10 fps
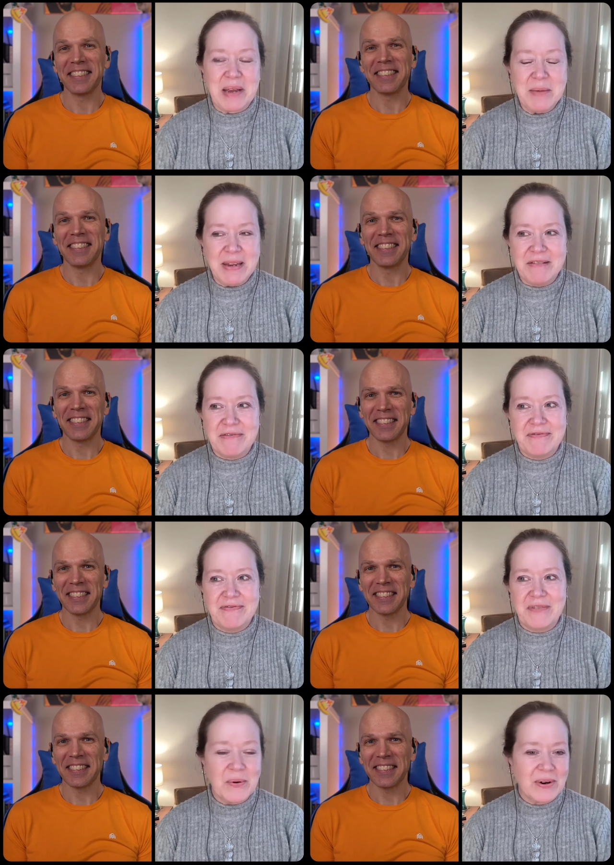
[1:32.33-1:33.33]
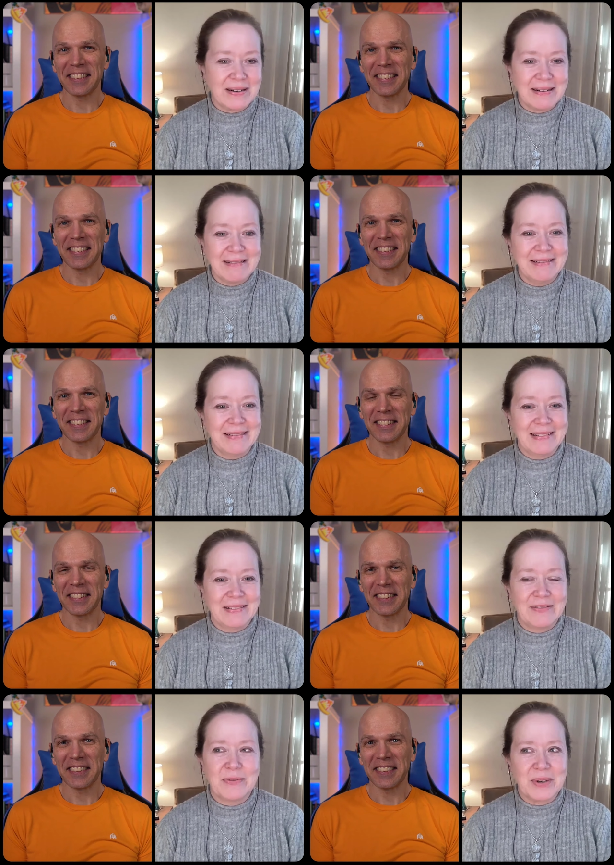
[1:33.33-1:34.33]
Speaker 1: maybe four,
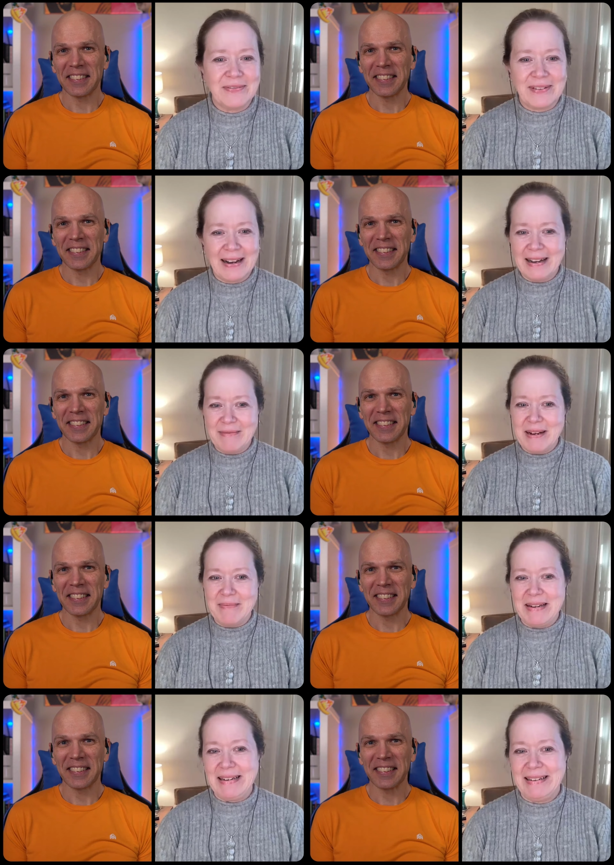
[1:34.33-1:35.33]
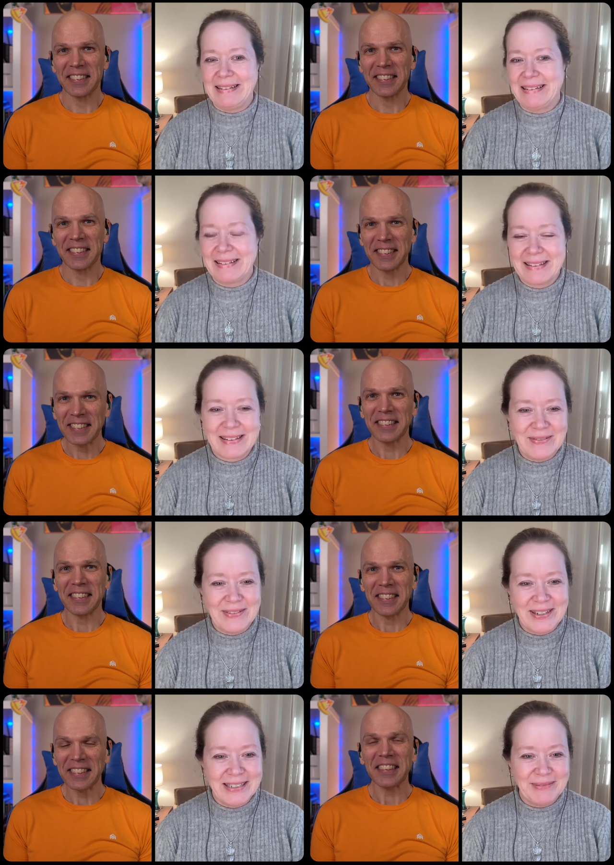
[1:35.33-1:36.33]
four, five, maybe so
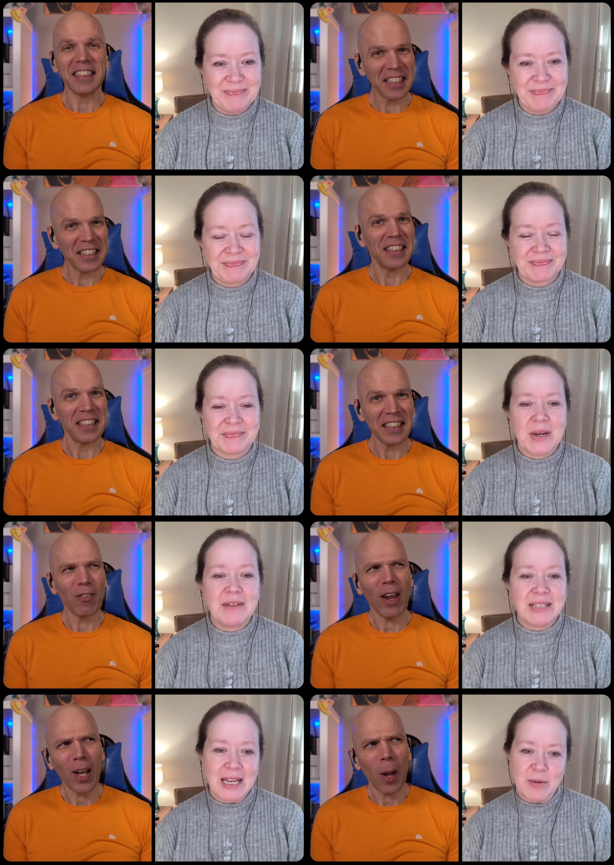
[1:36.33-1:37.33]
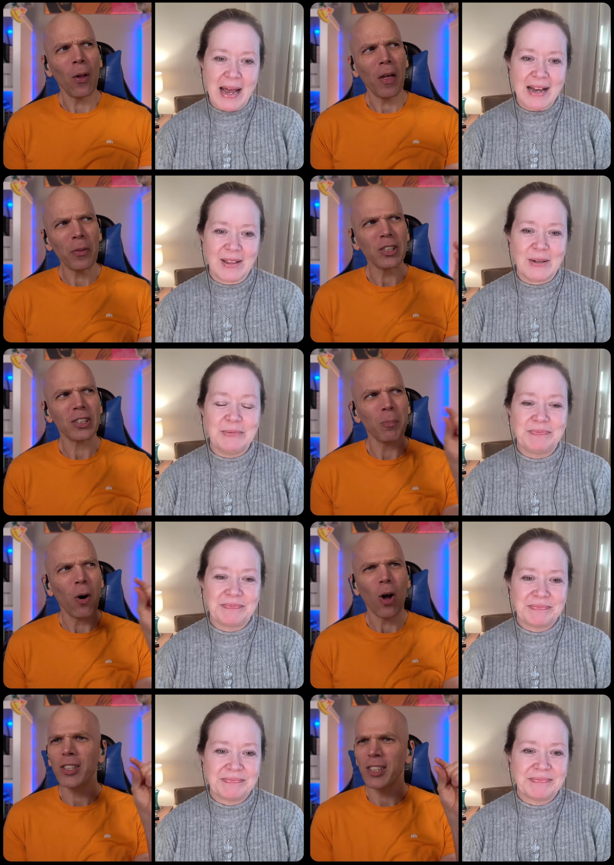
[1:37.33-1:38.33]
far. I've had a couple other
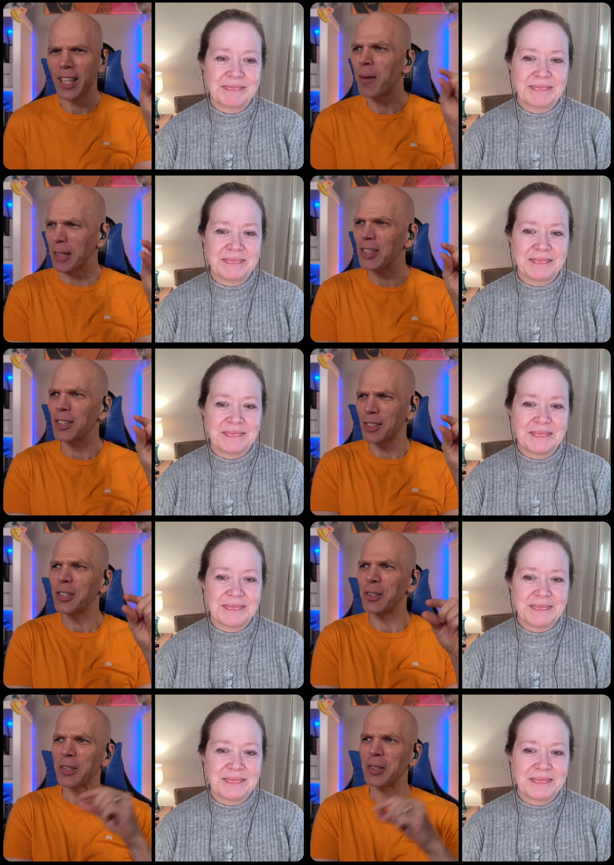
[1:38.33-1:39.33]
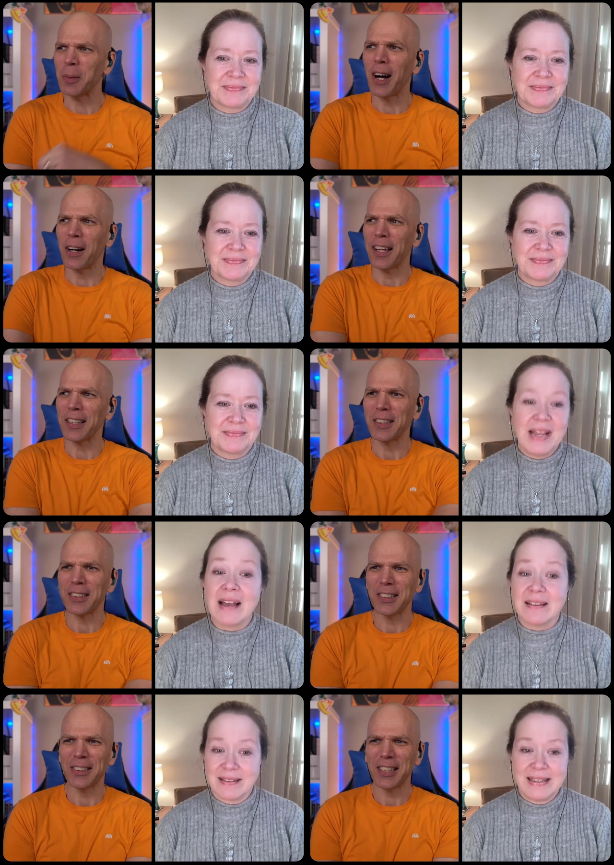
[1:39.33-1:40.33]
small
Speaker 2: segments too, as well, like little, yes.
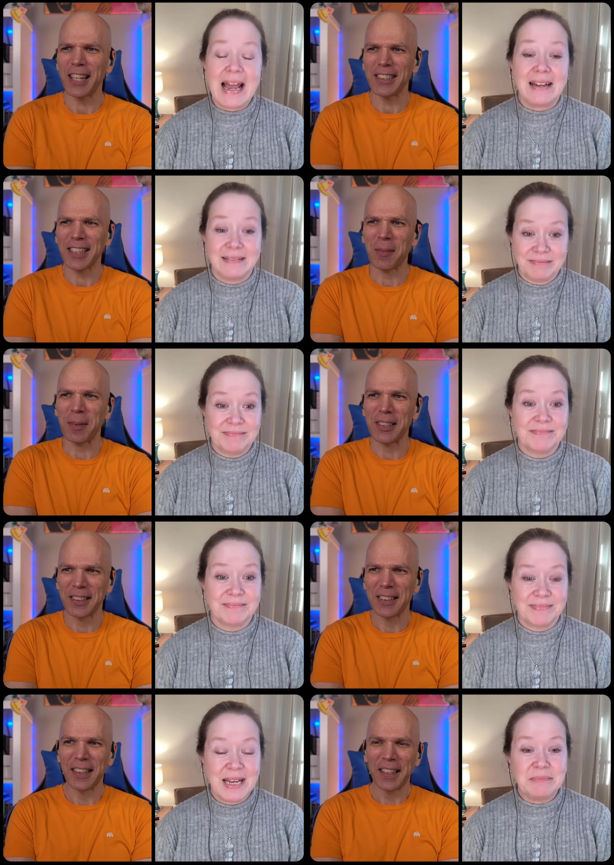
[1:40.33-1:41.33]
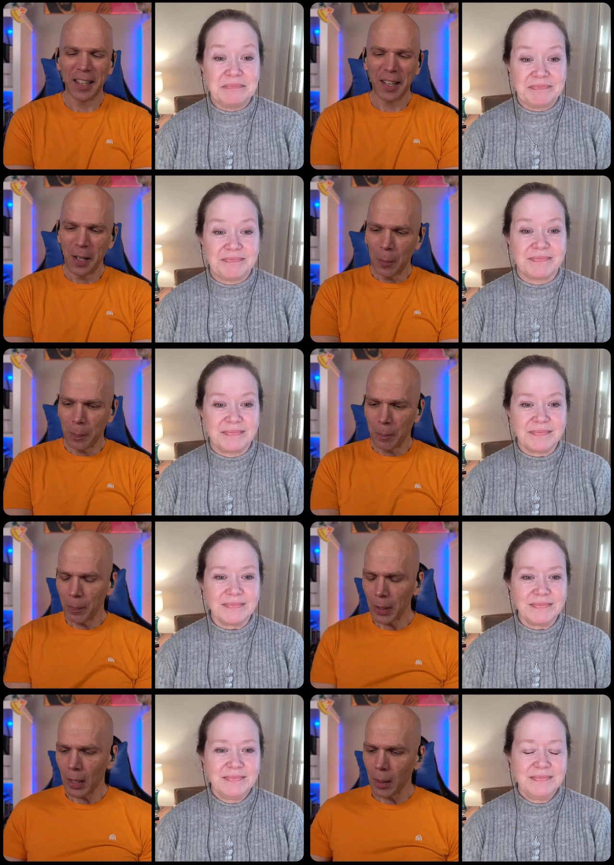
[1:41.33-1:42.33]
little tiny yeah. segments. Yep.
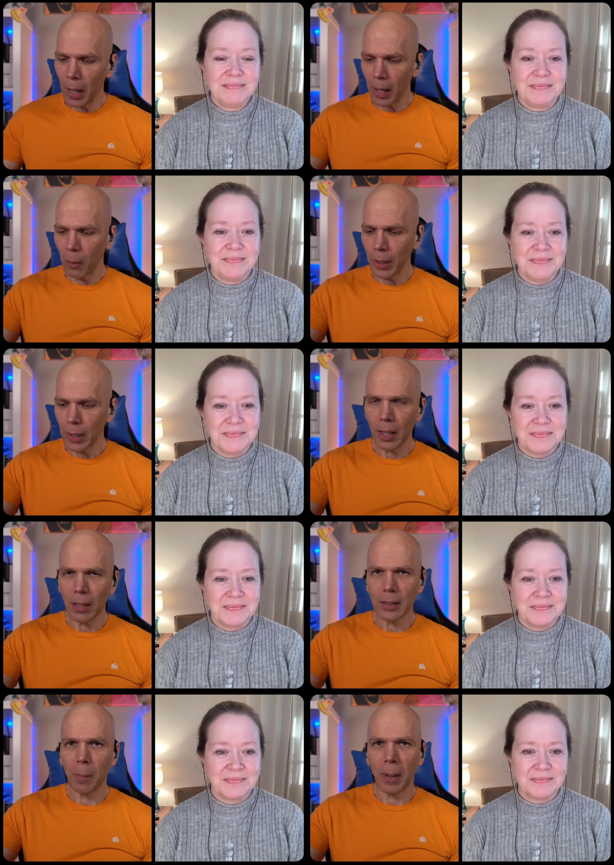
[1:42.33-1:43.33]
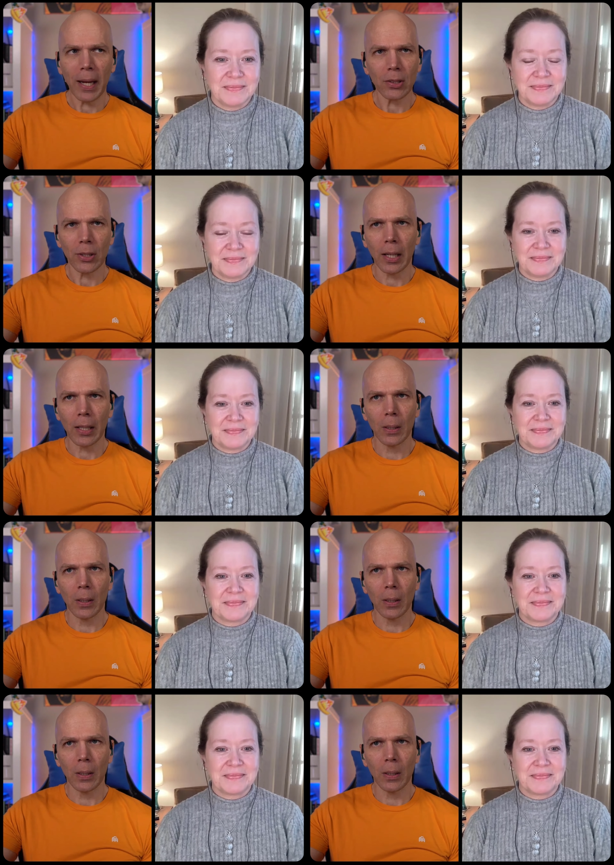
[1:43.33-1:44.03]
But um, I, I want to kind of take a backtrack here